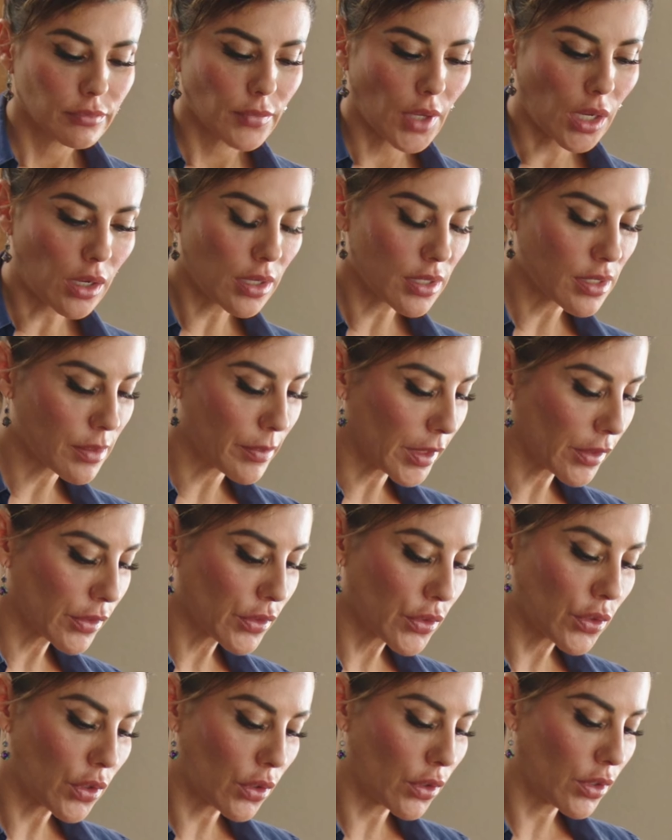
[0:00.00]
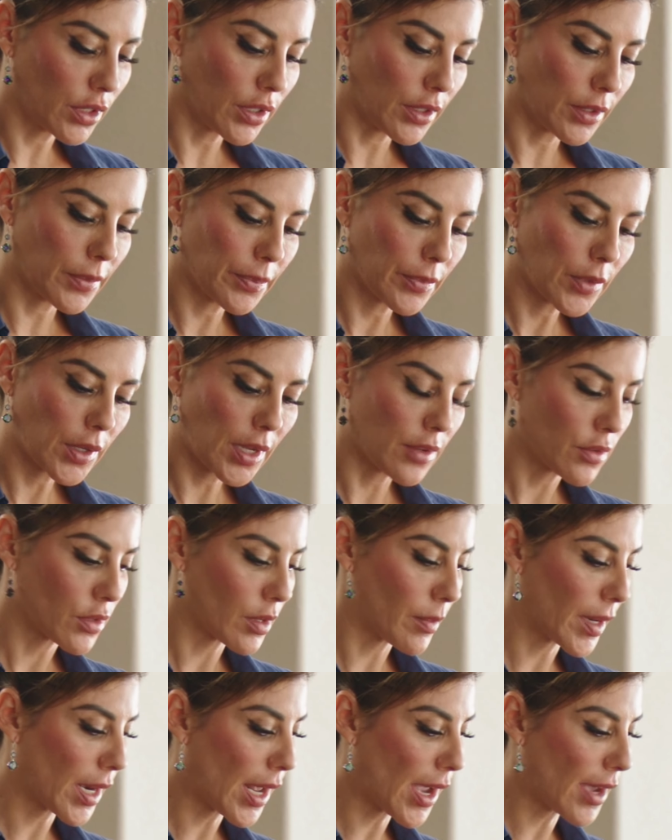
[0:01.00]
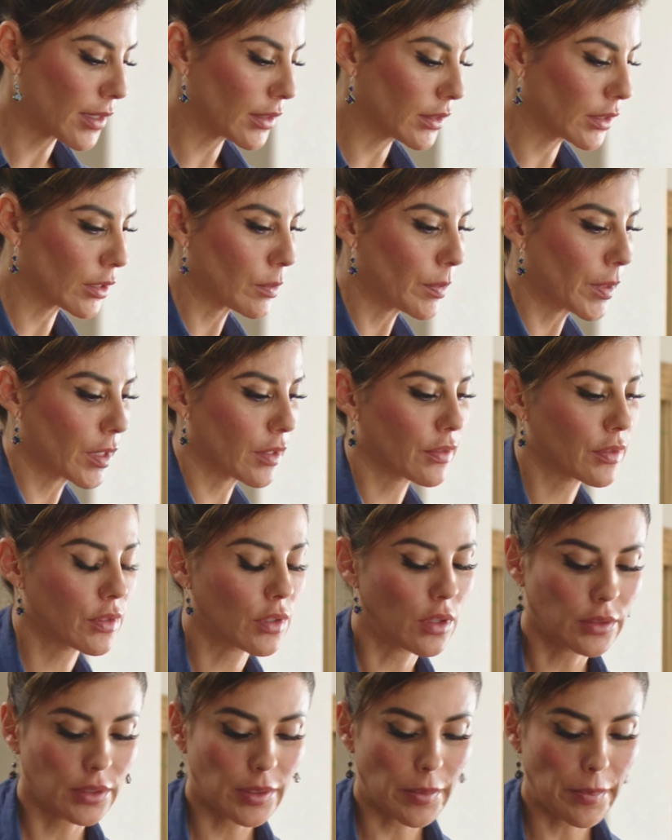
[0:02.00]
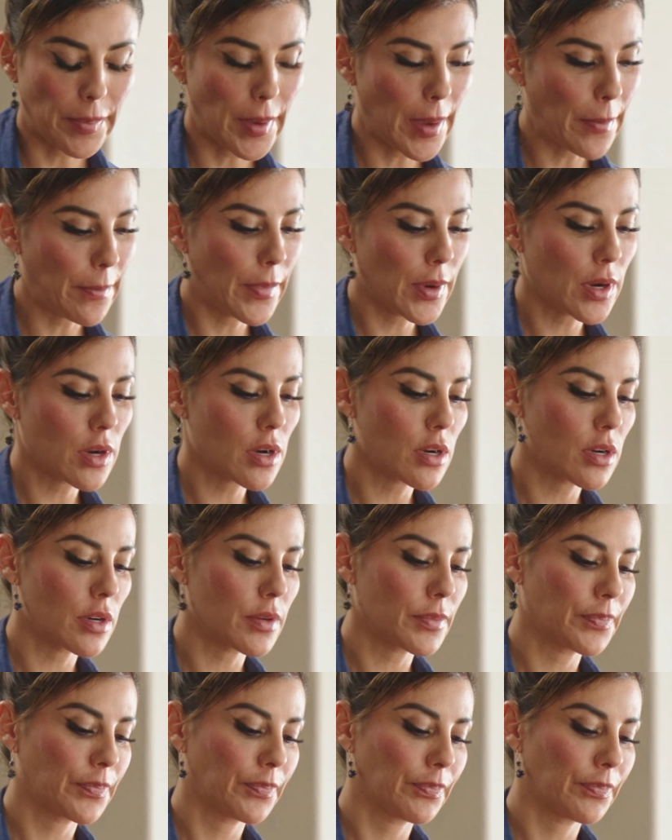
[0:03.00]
Oh, it smells so good. Okay, so I'm gonna add a little bit of salt and pepper.